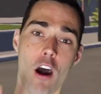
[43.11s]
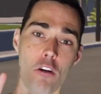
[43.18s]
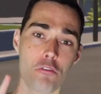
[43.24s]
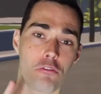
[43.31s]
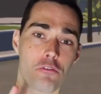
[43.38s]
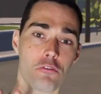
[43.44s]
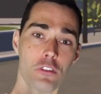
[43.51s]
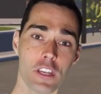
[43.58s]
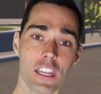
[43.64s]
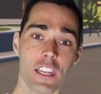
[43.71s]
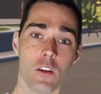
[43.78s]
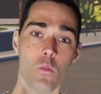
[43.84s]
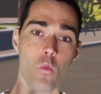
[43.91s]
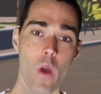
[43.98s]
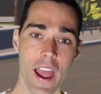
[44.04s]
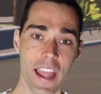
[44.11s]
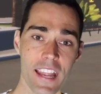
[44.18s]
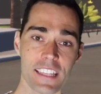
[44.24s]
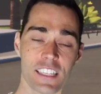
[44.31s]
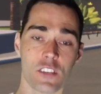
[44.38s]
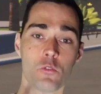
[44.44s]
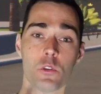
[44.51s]
are three
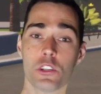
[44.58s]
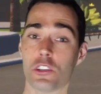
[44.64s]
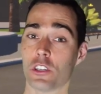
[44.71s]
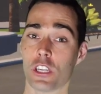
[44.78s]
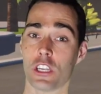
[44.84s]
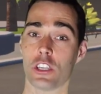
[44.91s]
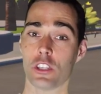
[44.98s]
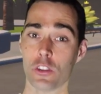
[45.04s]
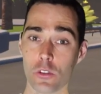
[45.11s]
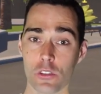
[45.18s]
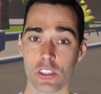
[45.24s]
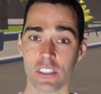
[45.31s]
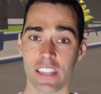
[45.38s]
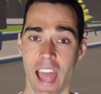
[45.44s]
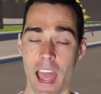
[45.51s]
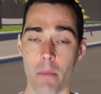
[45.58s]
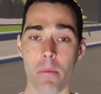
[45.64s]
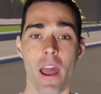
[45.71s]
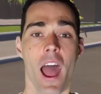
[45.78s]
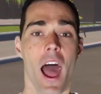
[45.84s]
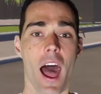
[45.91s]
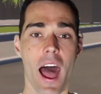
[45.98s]
ways in which you can use this app.
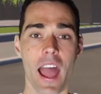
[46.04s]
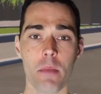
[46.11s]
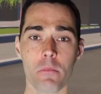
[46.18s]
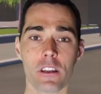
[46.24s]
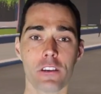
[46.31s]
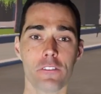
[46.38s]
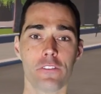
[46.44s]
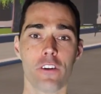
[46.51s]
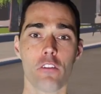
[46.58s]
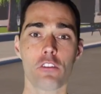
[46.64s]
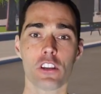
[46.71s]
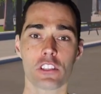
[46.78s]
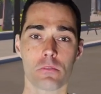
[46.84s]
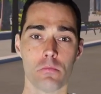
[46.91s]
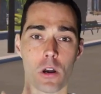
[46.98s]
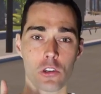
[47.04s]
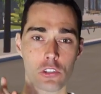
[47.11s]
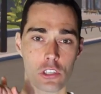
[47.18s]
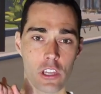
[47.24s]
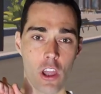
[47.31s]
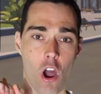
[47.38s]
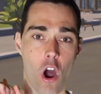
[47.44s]
I'm going to focus
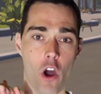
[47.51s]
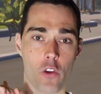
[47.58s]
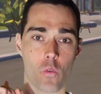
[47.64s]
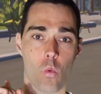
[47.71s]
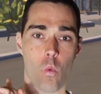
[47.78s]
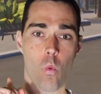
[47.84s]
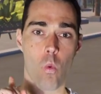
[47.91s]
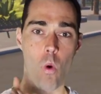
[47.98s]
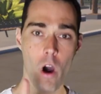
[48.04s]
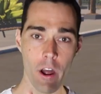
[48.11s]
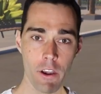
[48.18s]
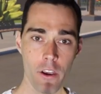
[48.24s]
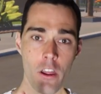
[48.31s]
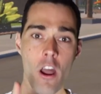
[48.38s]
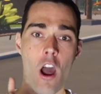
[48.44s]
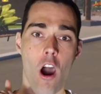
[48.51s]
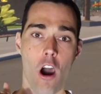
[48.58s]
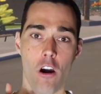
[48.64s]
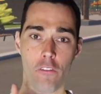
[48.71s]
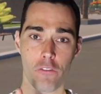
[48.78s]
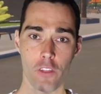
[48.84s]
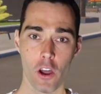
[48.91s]
mostly on one
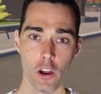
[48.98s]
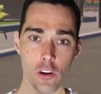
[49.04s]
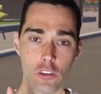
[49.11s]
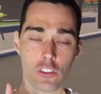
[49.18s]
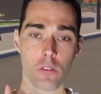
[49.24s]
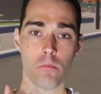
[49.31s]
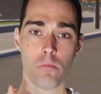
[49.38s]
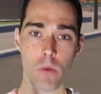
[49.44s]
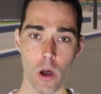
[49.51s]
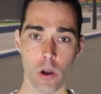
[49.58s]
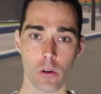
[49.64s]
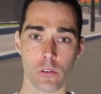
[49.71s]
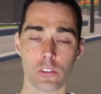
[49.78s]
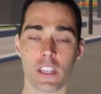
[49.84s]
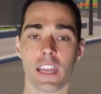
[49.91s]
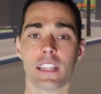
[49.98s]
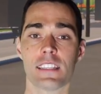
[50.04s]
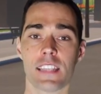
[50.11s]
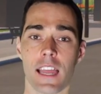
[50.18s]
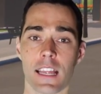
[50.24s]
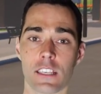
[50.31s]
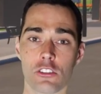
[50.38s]
of those modes.
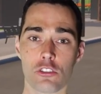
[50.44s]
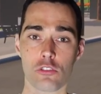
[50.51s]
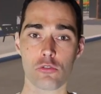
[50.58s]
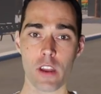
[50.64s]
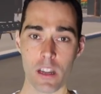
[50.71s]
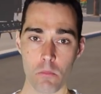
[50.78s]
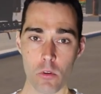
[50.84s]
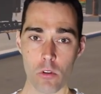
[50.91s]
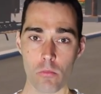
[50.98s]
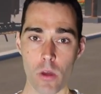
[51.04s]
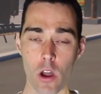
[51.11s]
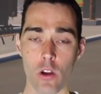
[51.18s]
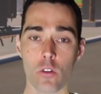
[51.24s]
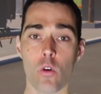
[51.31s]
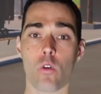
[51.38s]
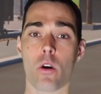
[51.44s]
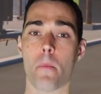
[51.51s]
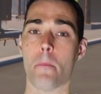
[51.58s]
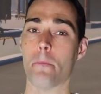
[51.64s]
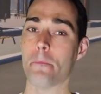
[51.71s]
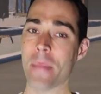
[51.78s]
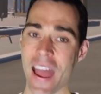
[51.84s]
It's a treadmill mode or a
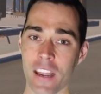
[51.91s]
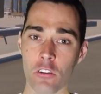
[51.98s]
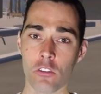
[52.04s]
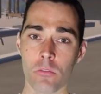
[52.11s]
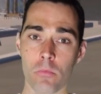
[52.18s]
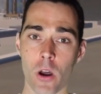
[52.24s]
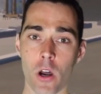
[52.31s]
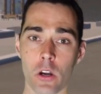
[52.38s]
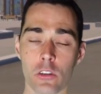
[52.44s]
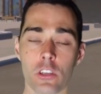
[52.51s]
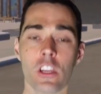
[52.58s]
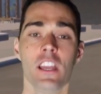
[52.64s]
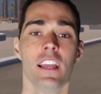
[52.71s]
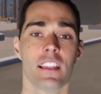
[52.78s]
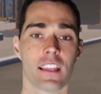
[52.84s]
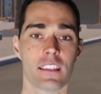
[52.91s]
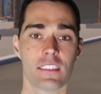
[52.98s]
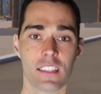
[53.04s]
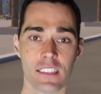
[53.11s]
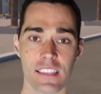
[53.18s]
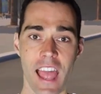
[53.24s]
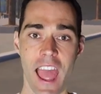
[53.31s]
manual mode that
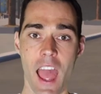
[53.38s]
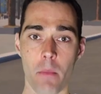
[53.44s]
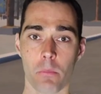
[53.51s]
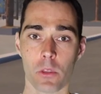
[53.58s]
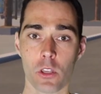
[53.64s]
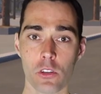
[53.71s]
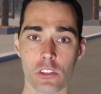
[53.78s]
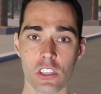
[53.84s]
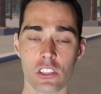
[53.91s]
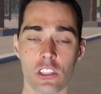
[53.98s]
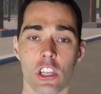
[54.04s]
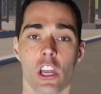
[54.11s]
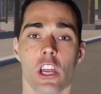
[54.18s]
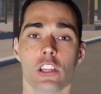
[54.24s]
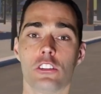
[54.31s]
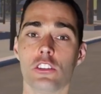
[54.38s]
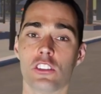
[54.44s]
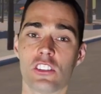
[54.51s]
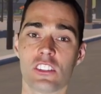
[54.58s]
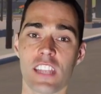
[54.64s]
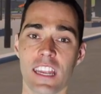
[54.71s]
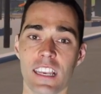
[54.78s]
this app uses to
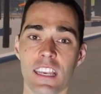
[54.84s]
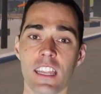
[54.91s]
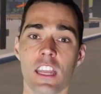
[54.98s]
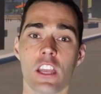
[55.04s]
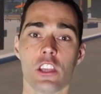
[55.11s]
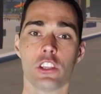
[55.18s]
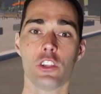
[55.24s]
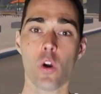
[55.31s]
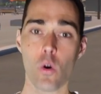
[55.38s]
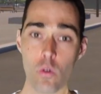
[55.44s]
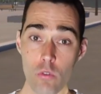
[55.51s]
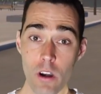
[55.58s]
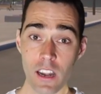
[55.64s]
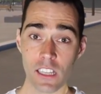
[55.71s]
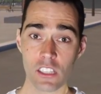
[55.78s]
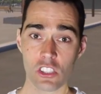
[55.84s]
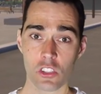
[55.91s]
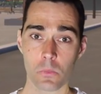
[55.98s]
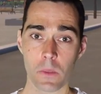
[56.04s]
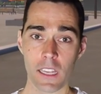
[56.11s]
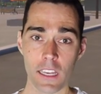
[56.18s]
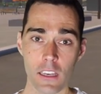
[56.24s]
send your running
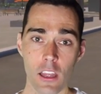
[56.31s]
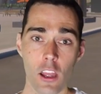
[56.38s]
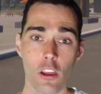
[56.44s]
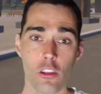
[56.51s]
speed